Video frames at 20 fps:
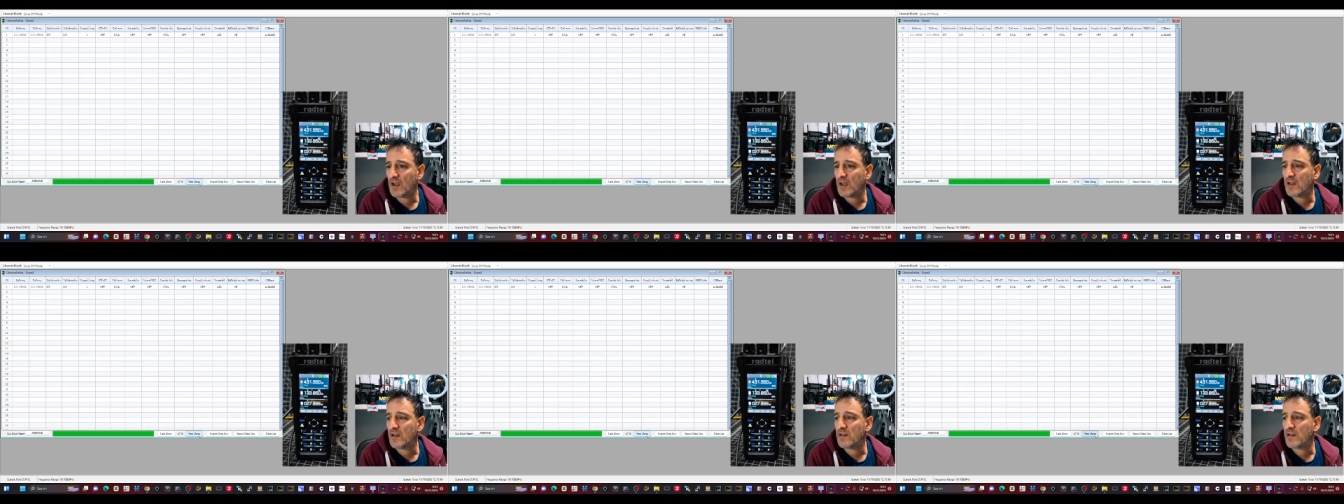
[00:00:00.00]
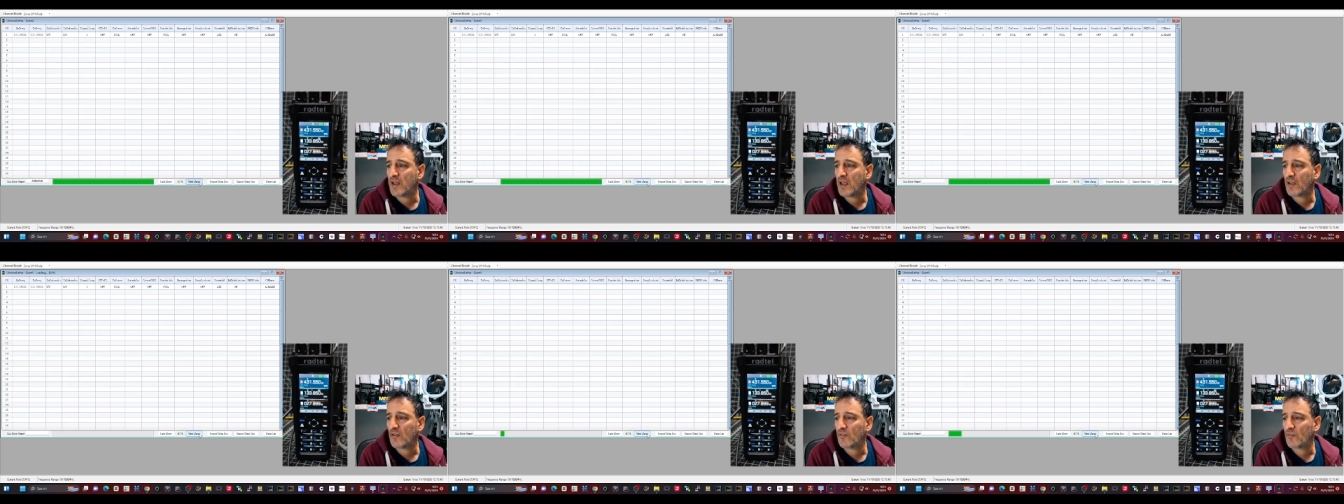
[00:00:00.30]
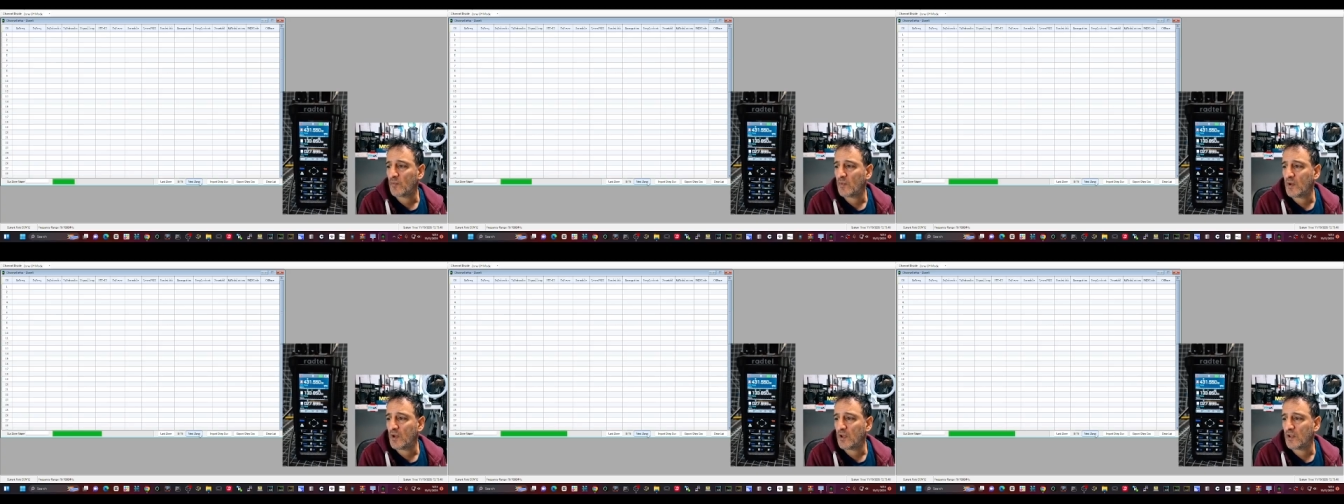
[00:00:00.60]
and
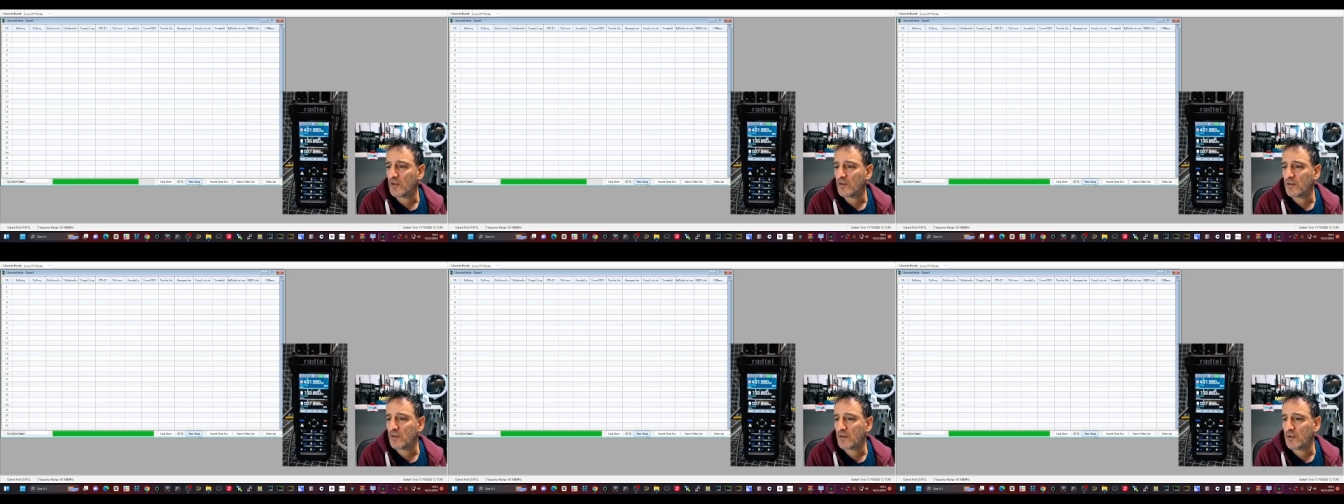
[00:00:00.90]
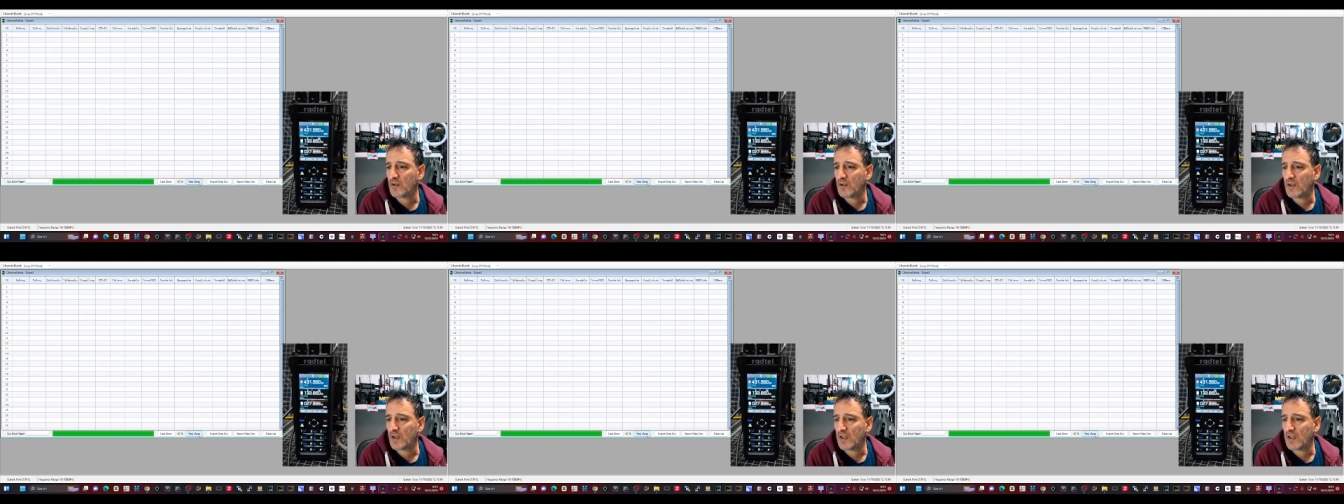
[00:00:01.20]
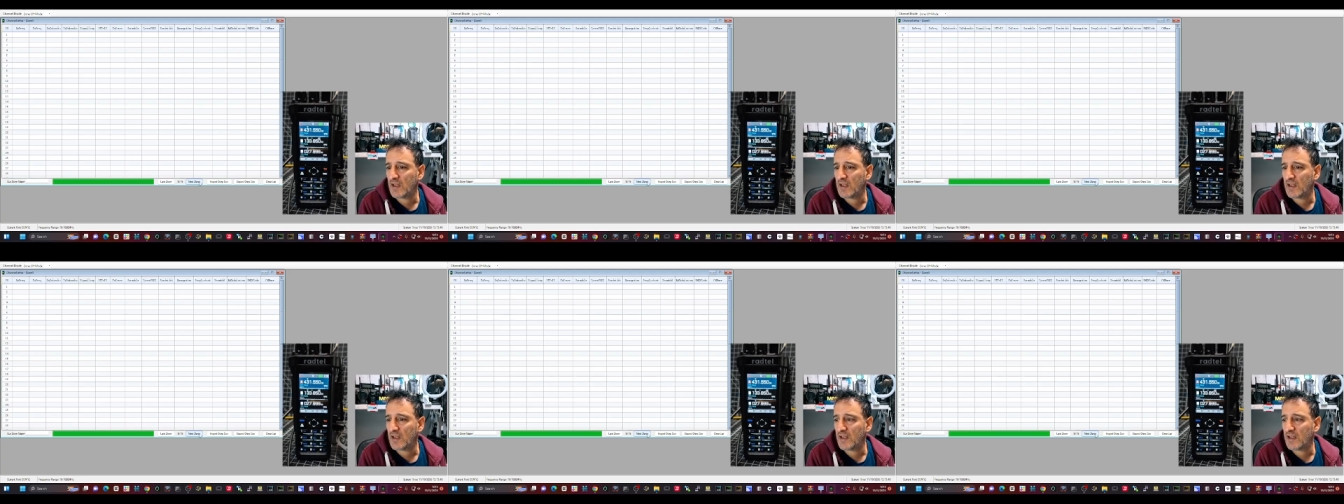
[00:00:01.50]
next one,
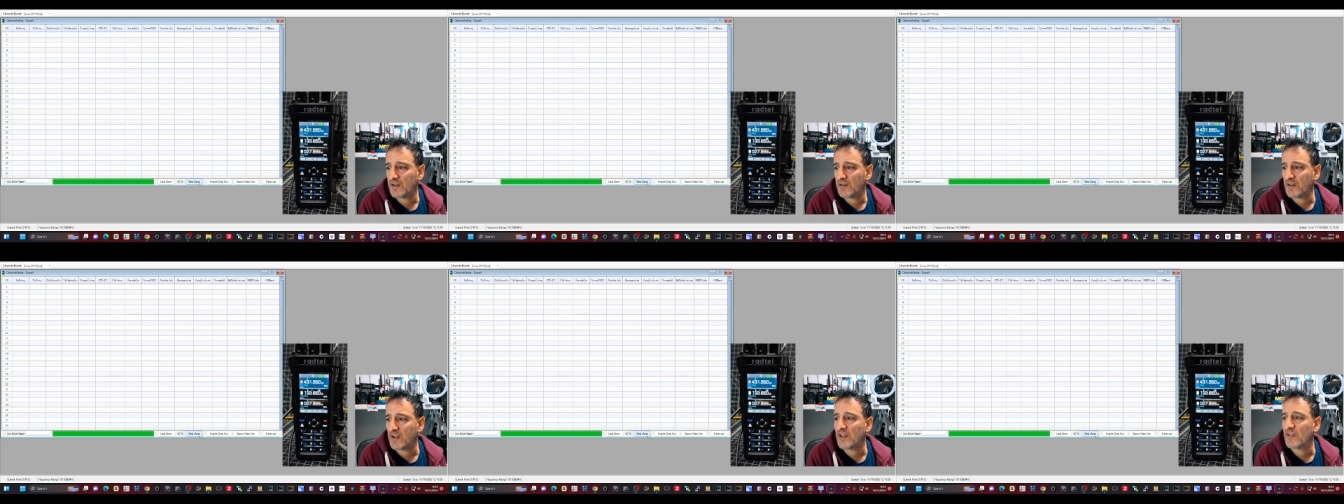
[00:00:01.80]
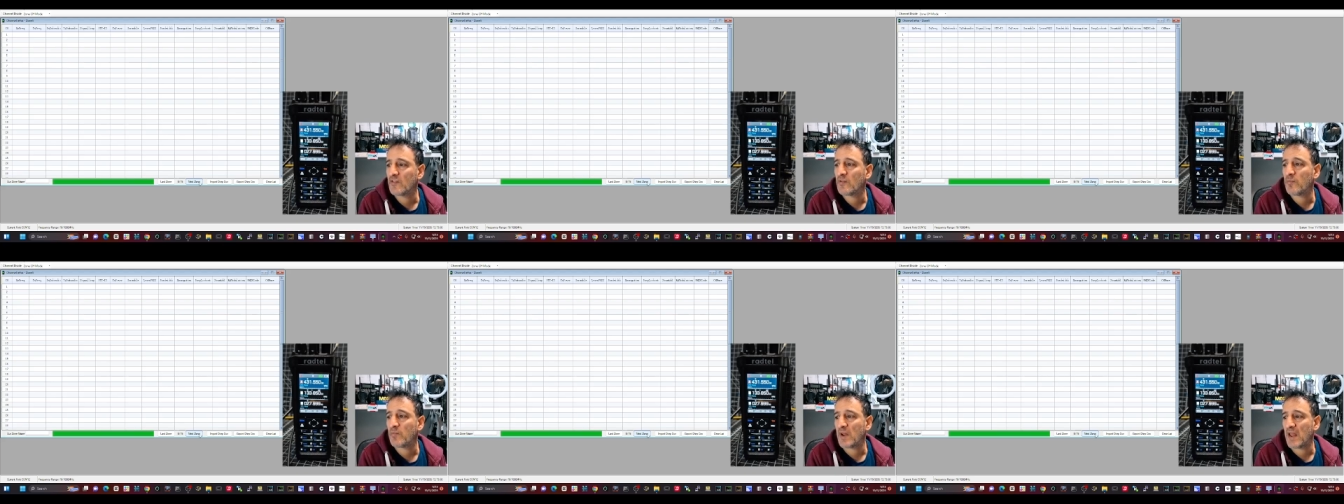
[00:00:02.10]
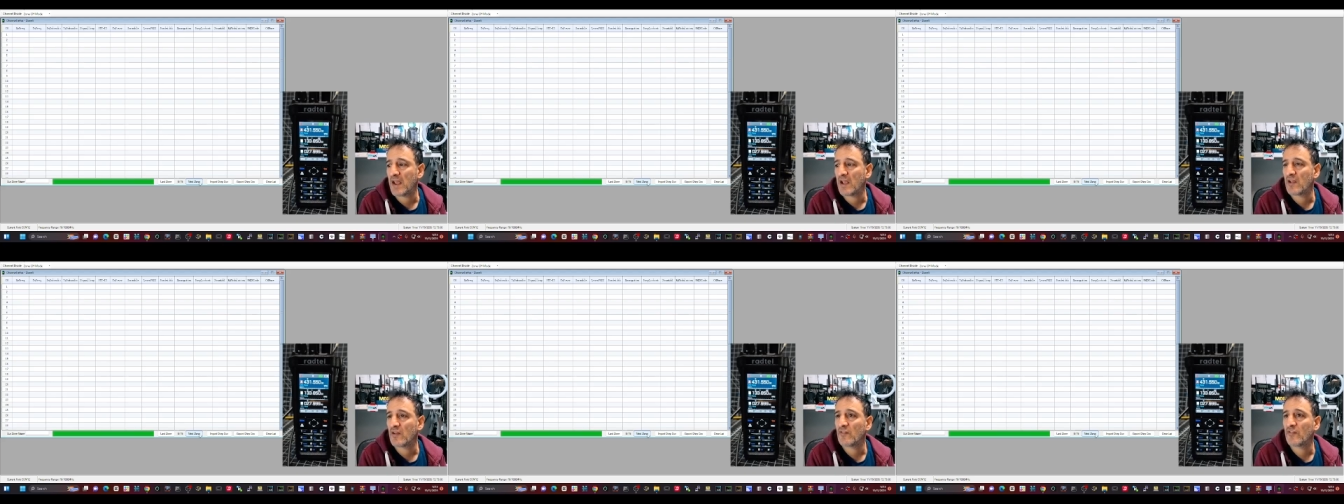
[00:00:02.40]
and it's a
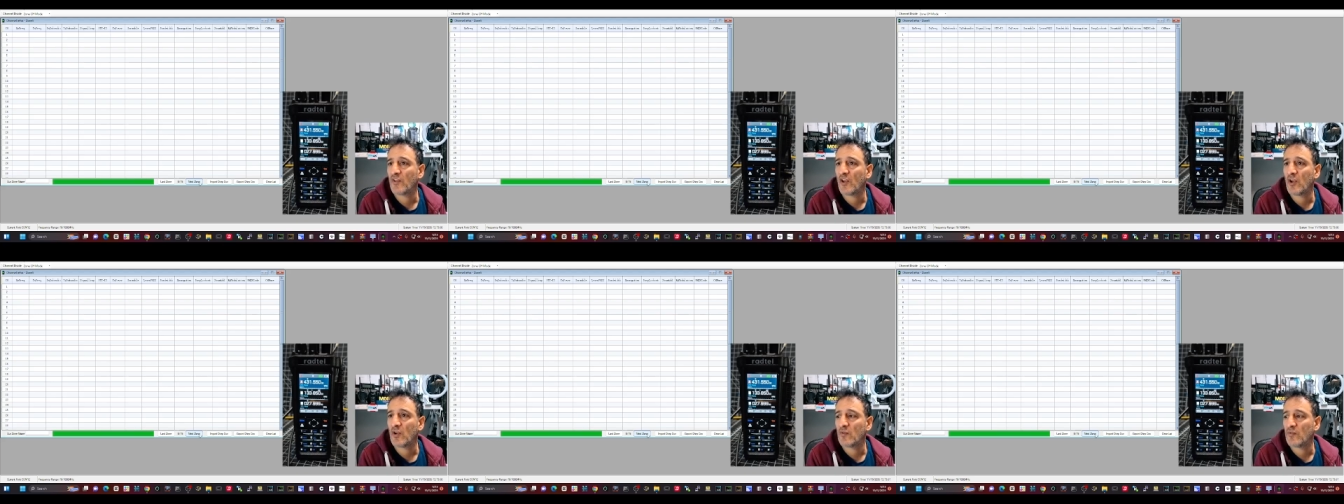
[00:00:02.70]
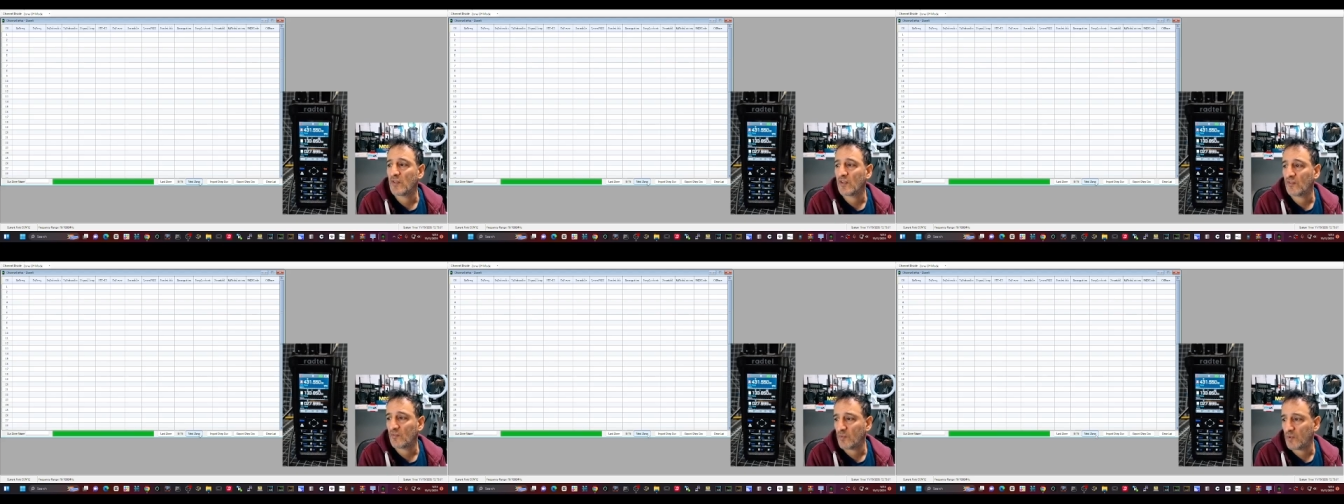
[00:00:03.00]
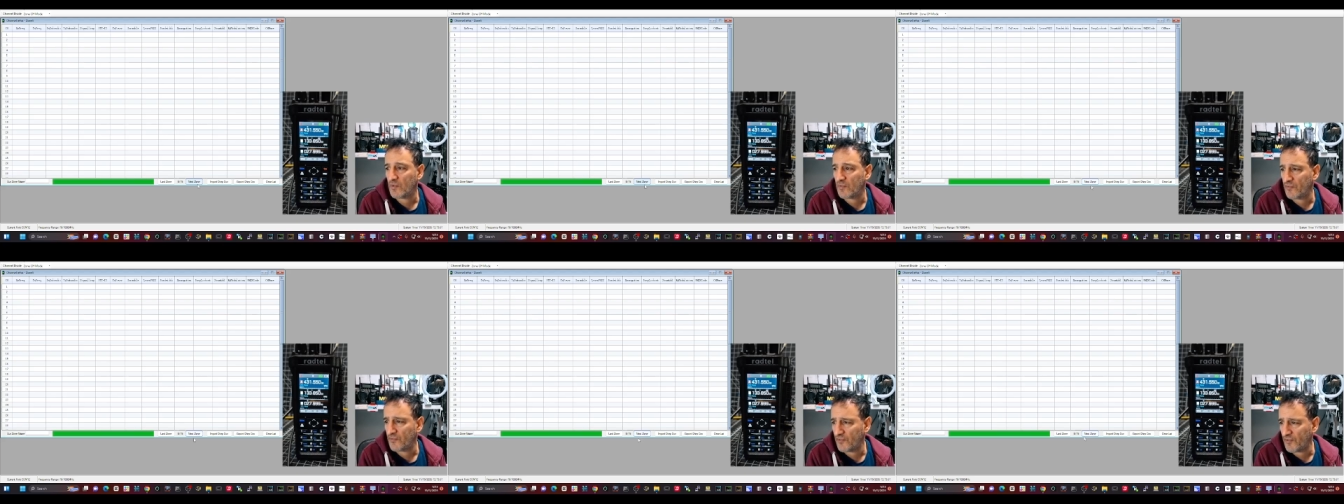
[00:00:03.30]
blank zone this
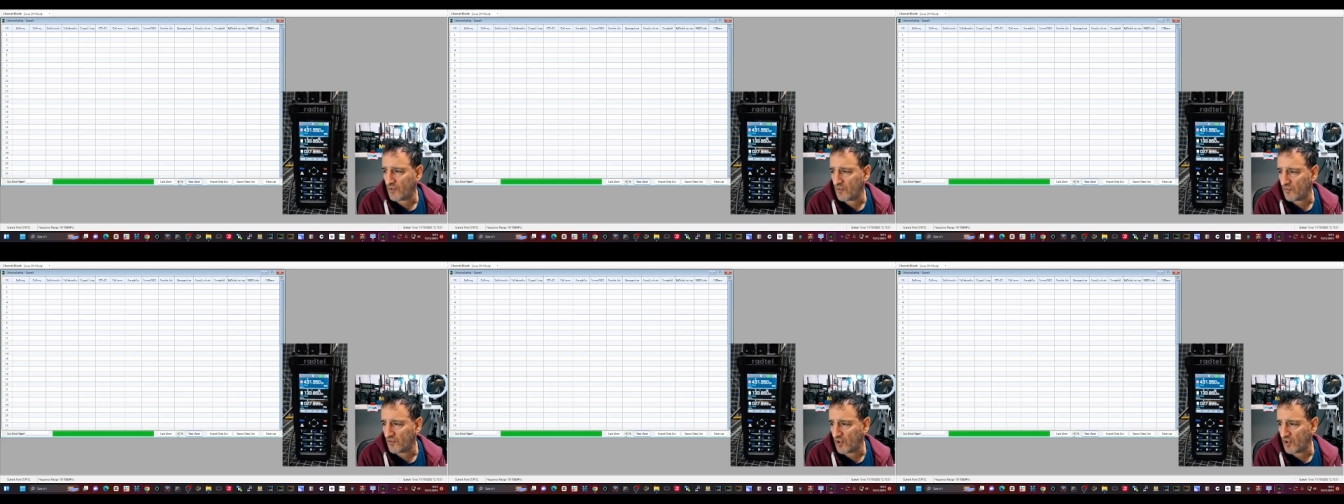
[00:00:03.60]
one so